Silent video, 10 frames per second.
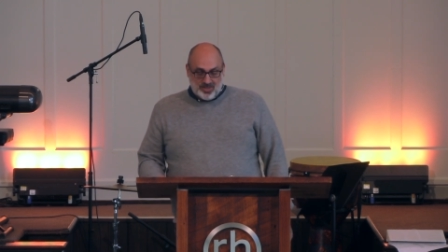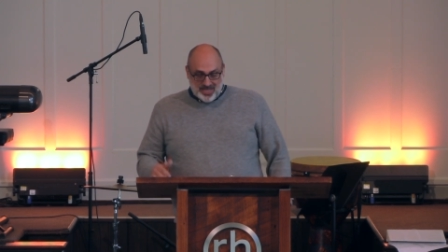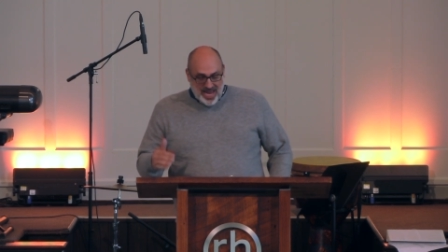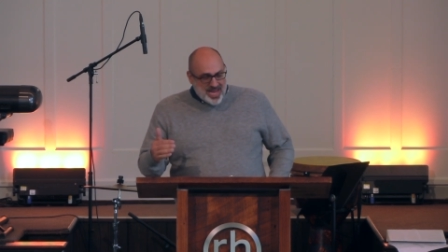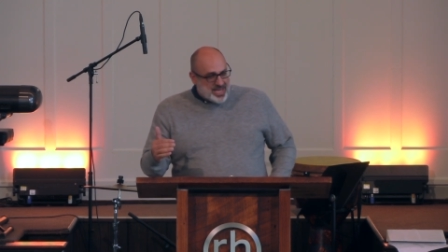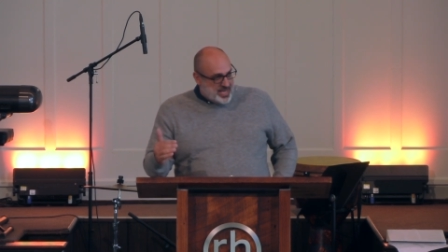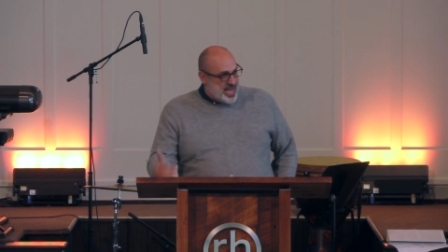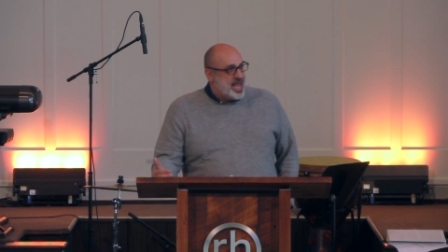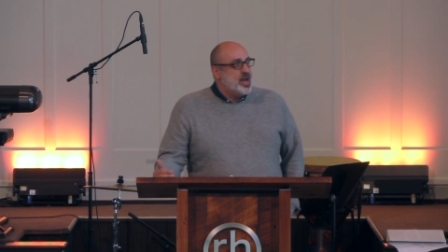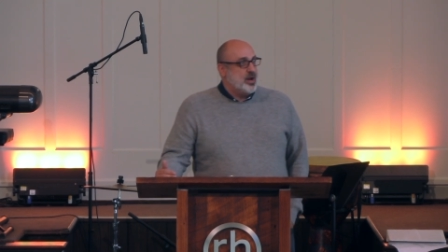Take
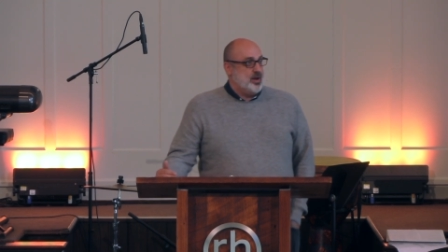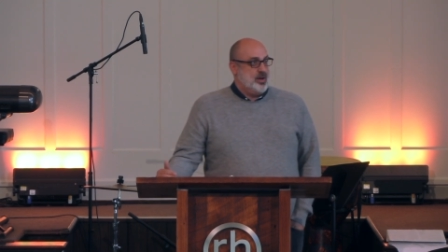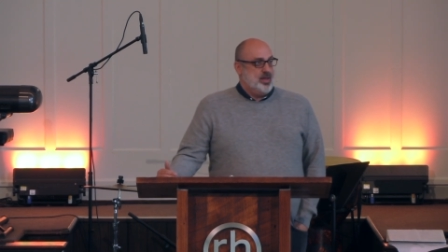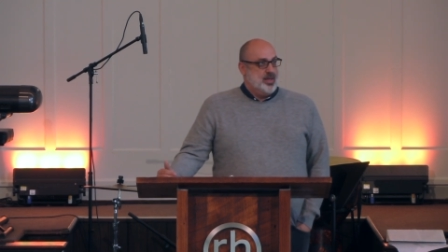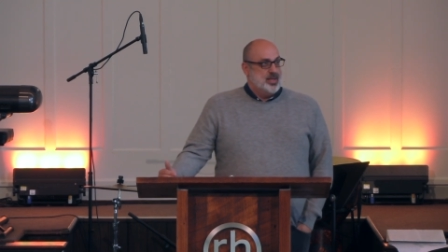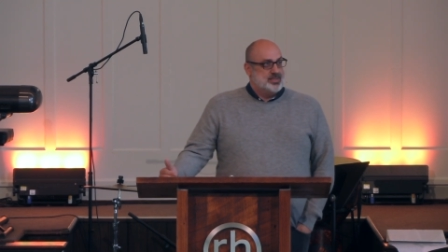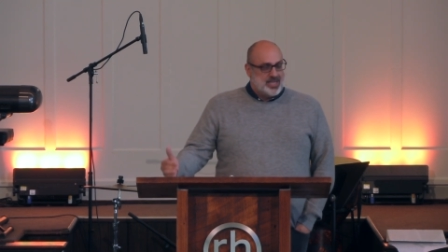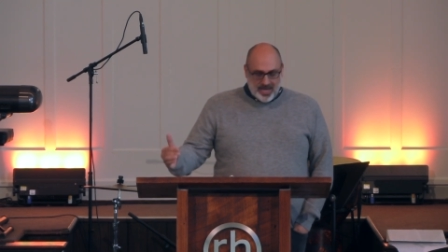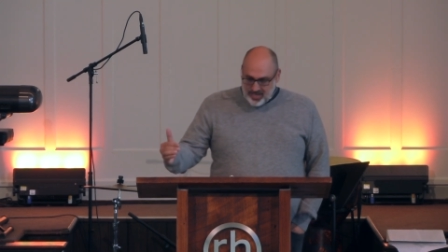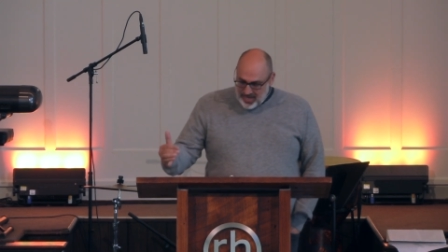care.
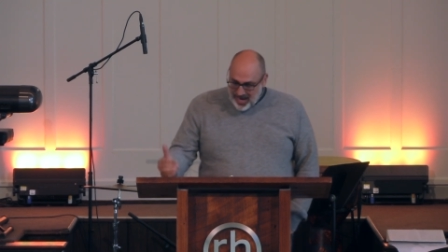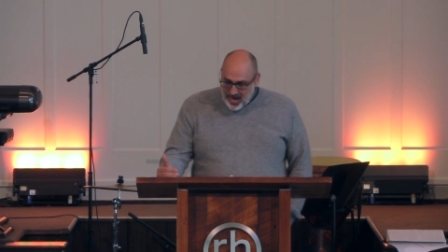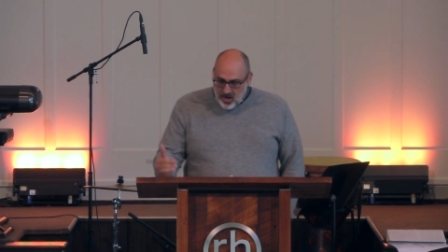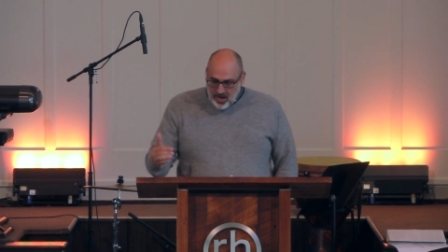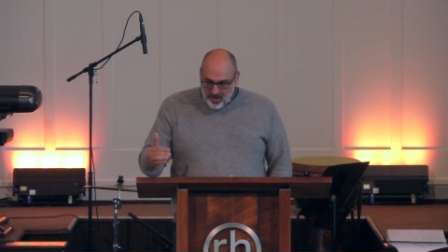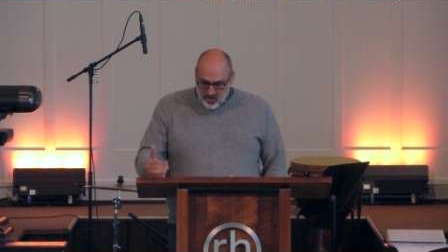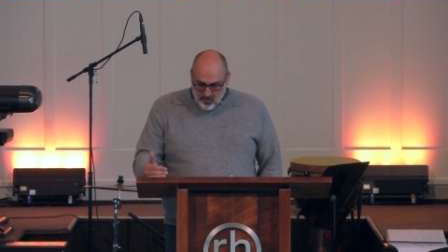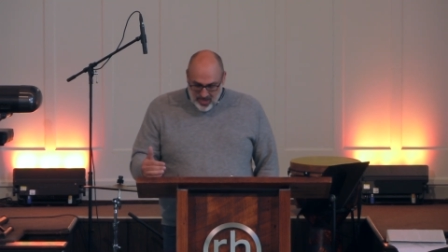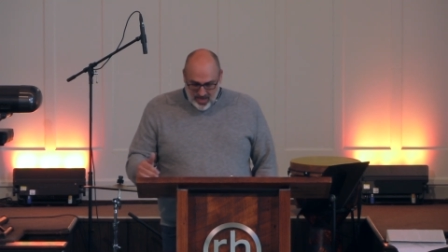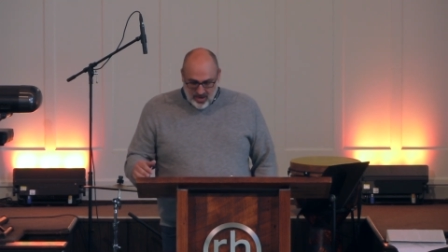Take care how you
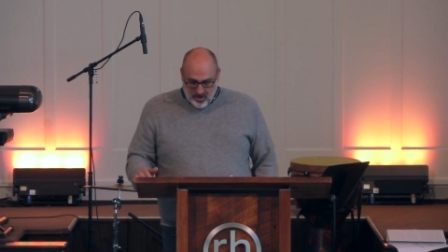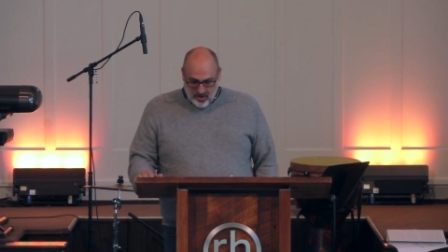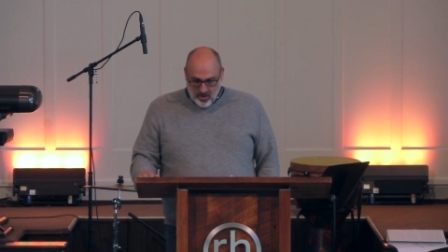hear.